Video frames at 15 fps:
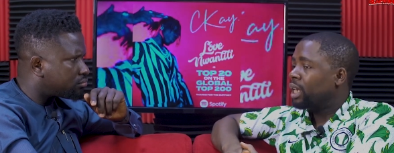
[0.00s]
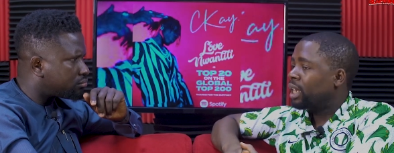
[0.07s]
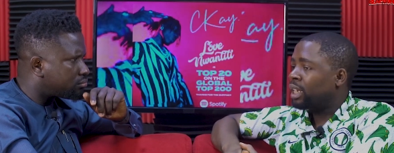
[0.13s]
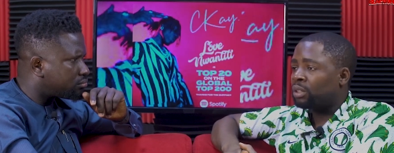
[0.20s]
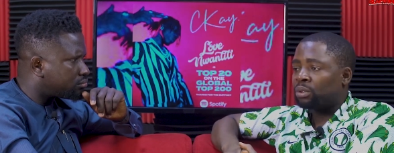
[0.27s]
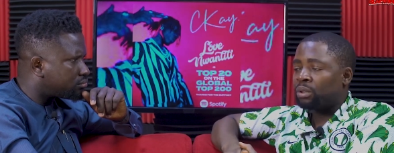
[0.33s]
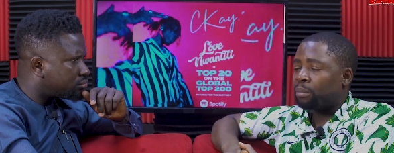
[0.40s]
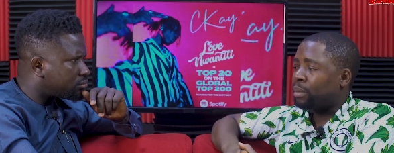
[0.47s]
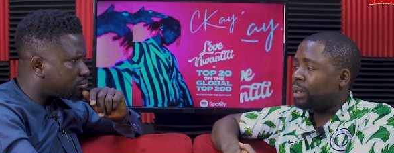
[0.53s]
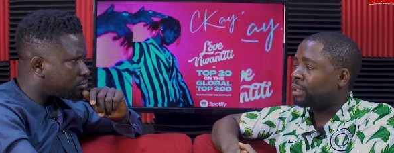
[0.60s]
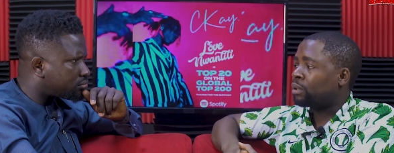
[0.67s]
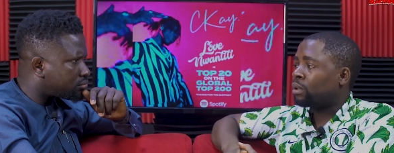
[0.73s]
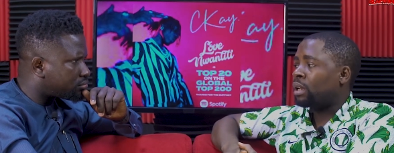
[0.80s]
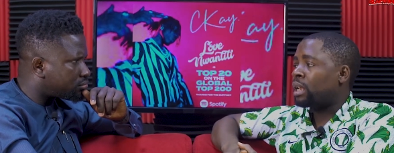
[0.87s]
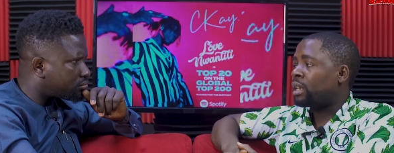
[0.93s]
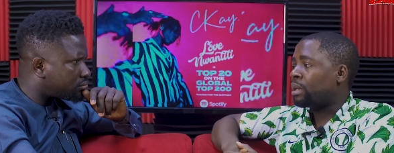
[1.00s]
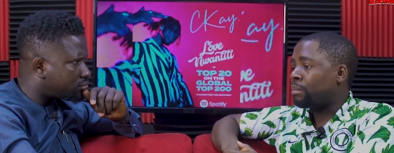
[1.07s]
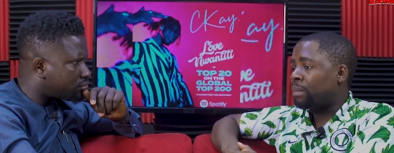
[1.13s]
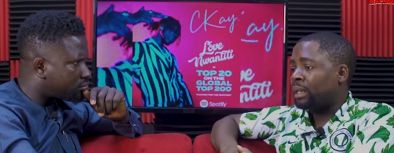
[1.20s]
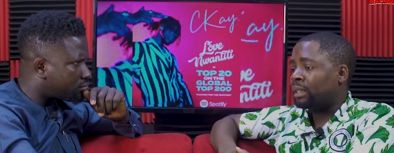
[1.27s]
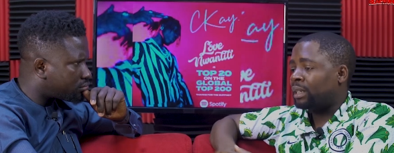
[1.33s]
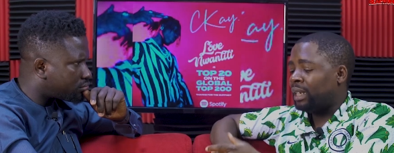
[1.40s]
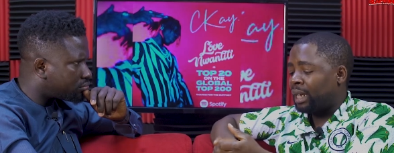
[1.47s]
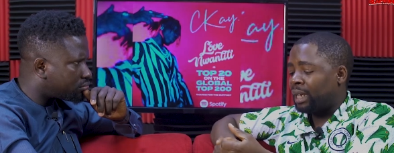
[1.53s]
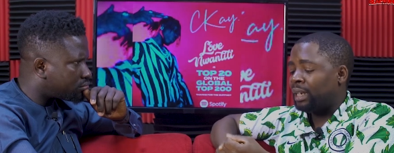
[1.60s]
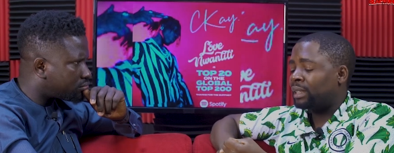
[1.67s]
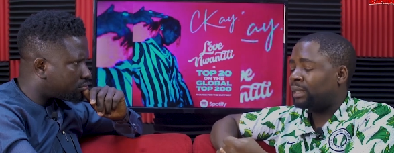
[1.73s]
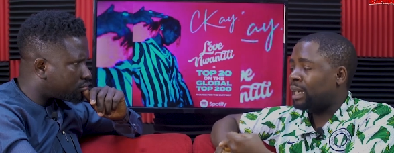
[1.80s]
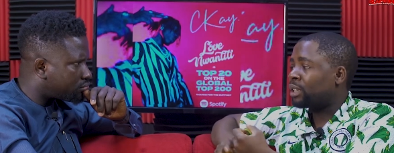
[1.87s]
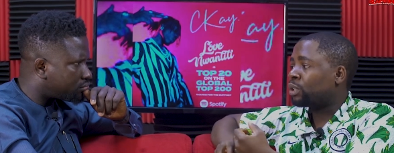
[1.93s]
Speaker 1: It's not particularly but
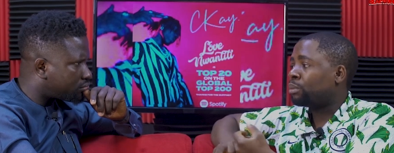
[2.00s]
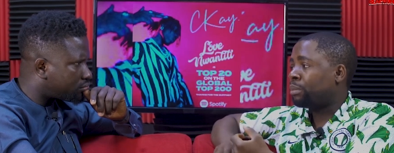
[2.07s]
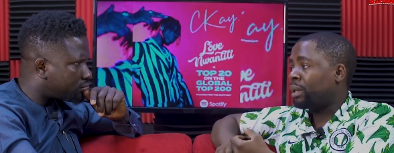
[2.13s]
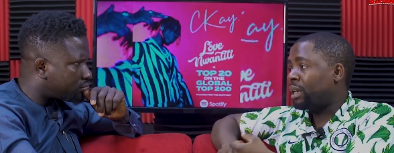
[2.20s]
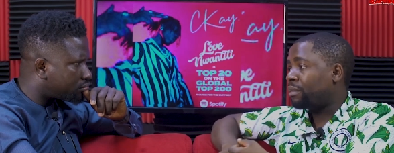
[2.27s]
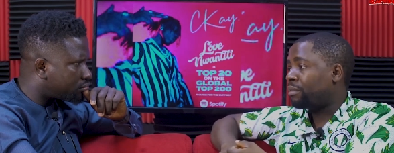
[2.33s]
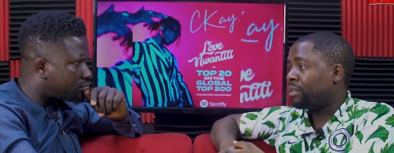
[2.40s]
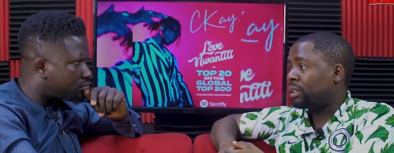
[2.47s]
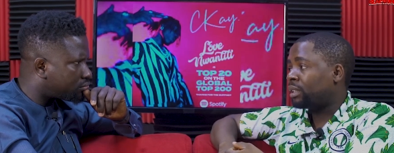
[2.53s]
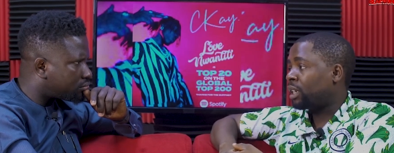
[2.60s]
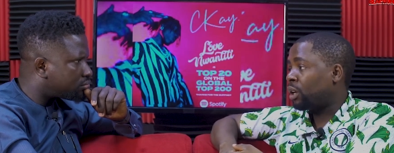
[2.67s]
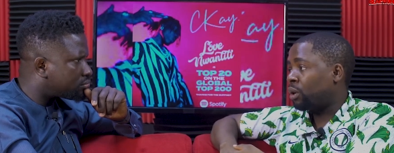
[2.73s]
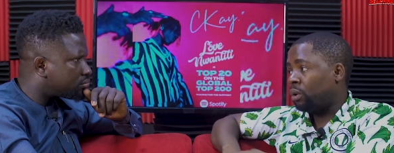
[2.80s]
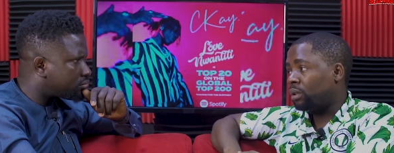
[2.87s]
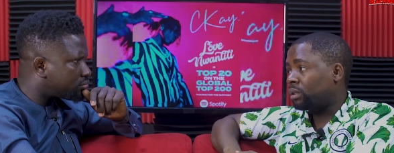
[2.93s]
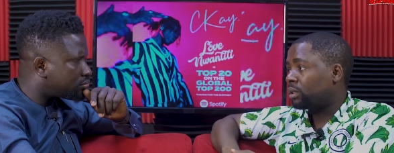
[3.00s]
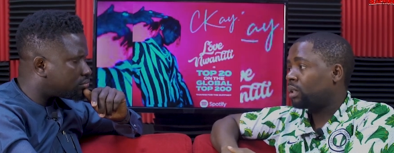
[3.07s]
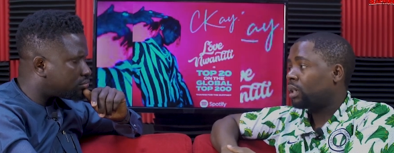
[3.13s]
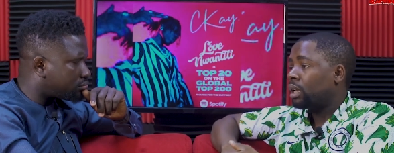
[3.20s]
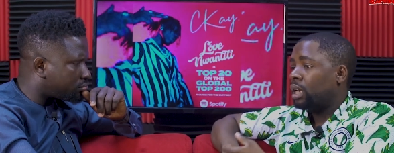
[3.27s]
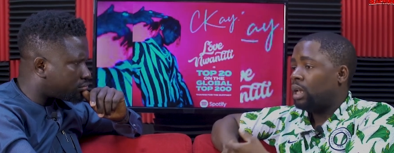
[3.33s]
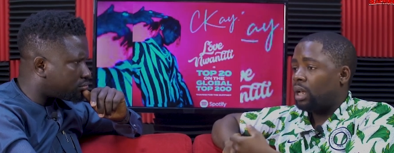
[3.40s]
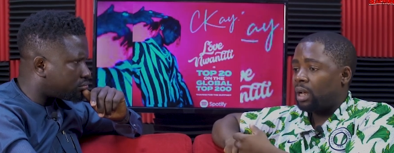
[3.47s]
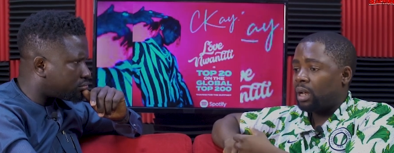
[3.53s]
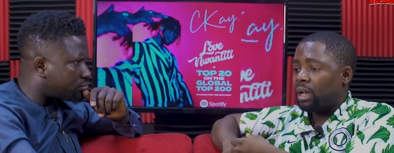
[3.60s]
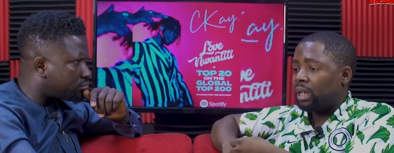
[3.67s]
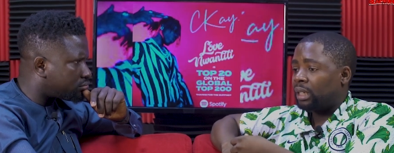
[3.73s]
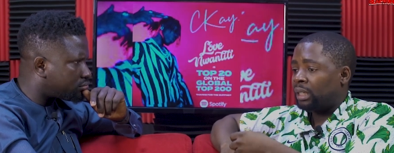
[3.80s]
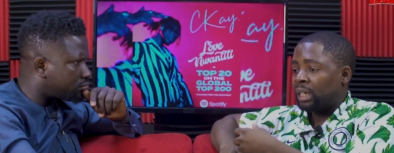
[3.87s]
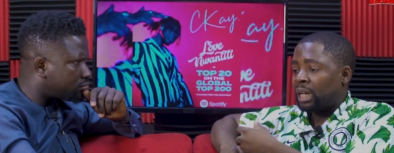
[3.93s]
it, stands to benefit a lot. Mm.
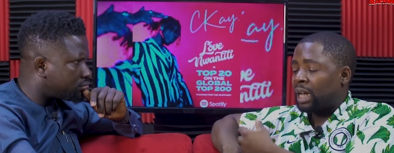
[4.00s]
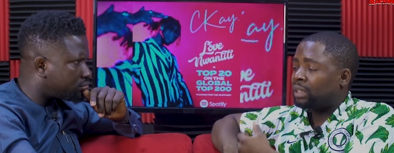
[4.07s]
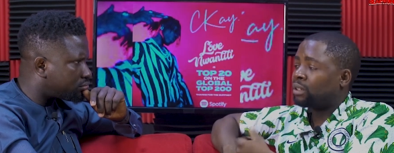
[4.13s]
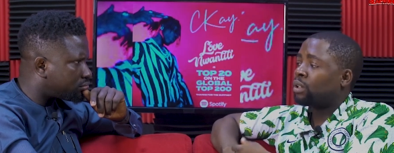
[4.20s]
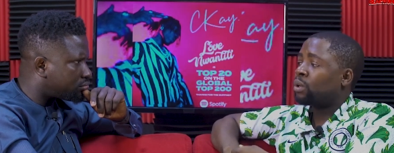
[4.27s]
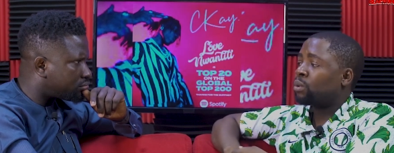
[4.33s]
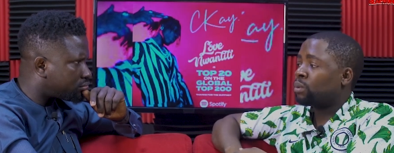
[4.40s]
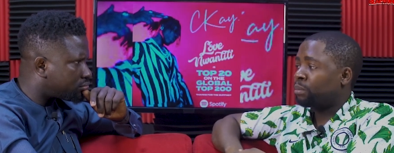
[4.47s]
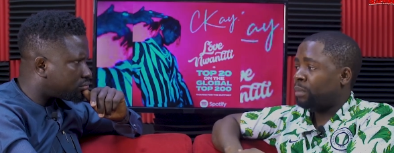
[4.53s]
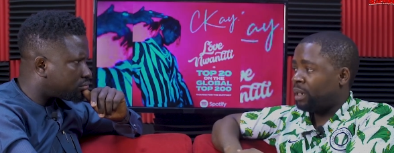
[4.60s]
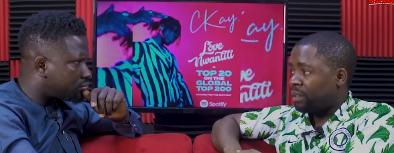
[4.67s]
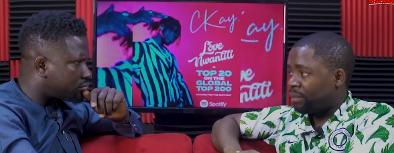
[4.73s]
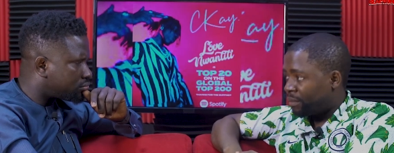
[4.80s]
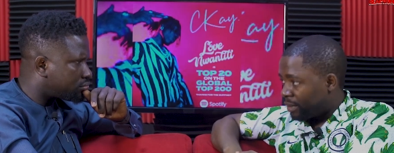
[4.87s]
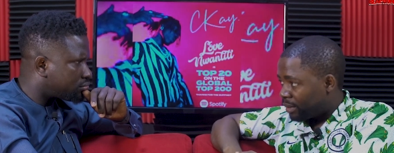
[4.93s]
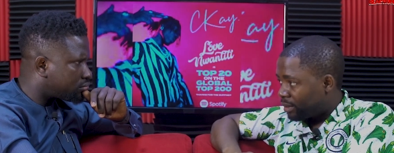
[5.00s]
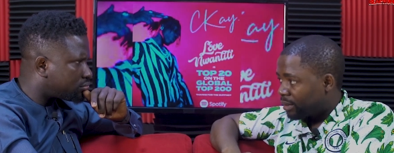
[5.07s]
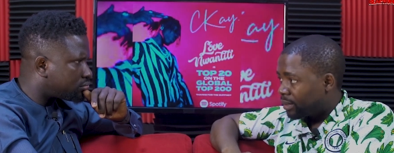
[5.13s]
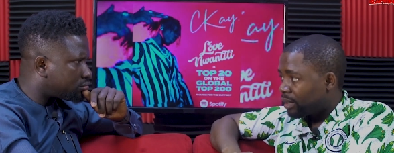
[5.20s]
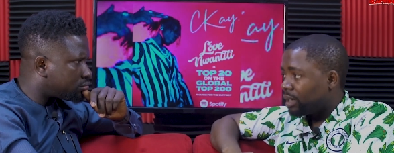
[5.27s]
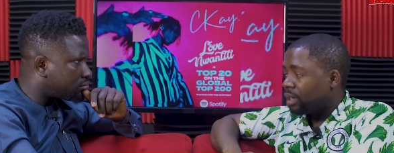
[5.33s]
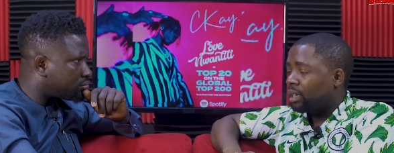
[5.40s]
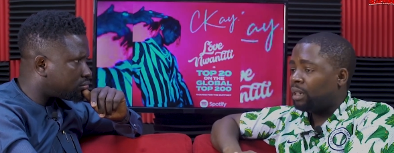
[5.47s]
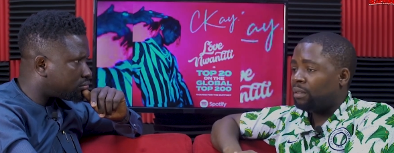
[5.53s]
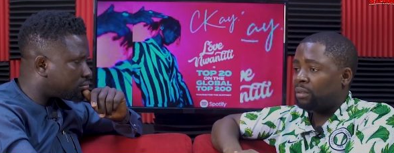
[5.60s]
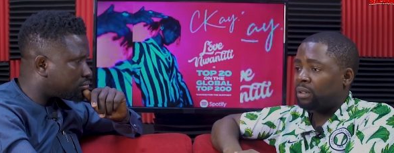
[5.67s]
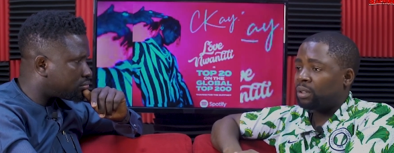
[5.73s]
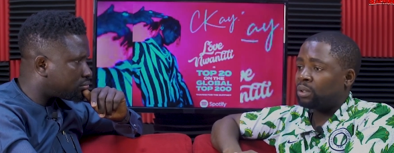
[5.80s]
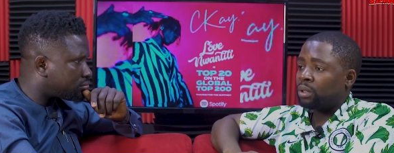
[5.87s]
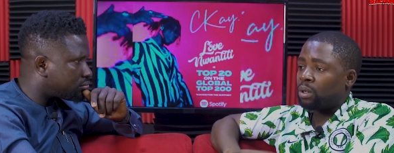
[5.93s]
Uh, the catalog would benefit. Mm-hmm.
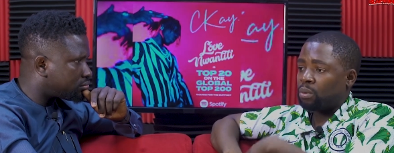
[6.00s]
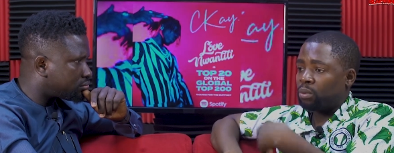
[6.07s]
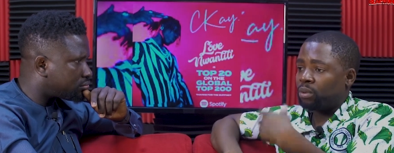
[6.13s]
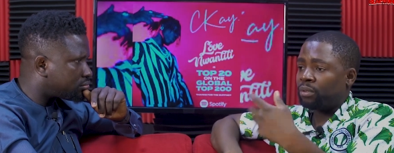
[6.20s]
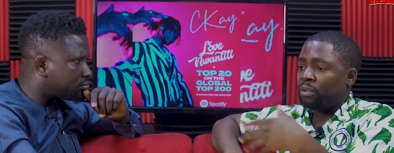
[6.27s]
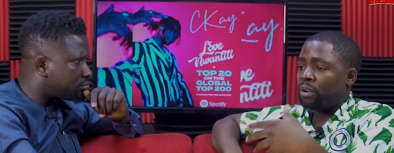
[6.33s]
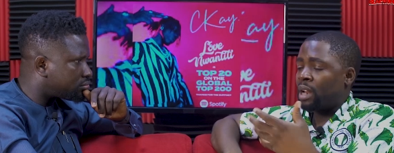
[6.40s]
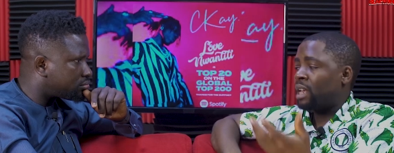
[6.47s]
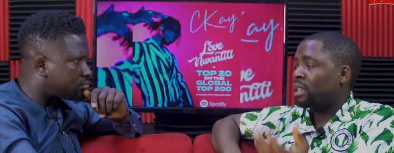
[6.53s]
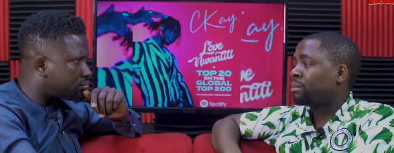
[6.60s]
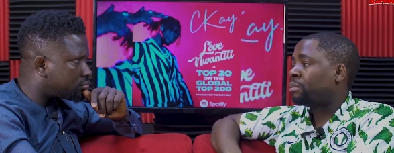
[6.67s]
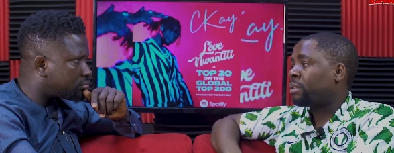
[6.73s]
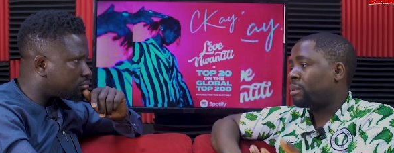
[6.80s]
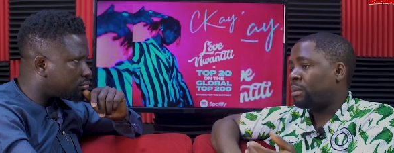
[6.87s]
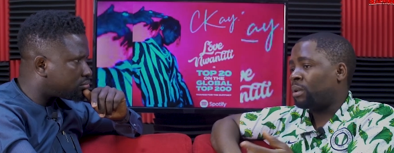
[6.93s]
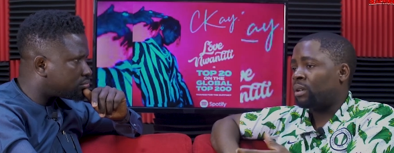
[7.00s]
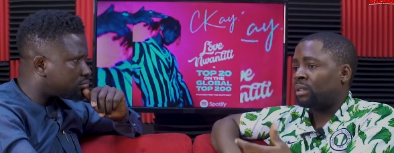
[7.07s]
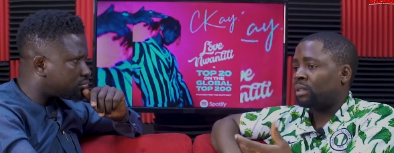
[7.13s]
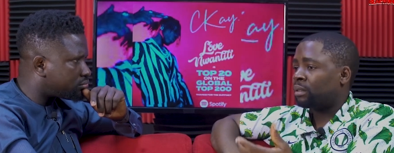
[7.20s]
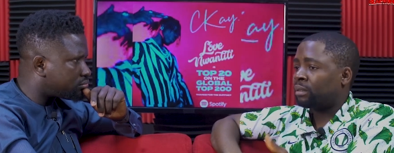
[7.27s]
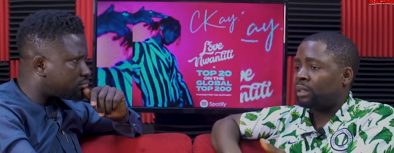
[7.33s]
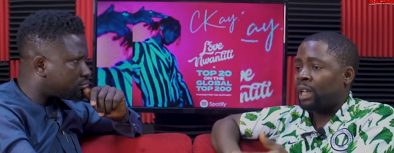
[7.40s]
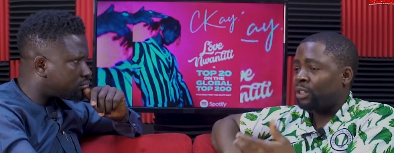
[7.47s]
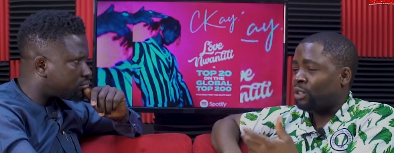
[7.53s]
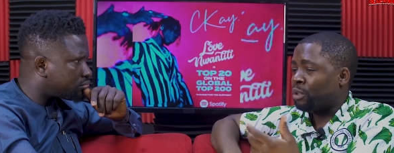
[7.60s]
Even the song would further spread because mm-hmm. there are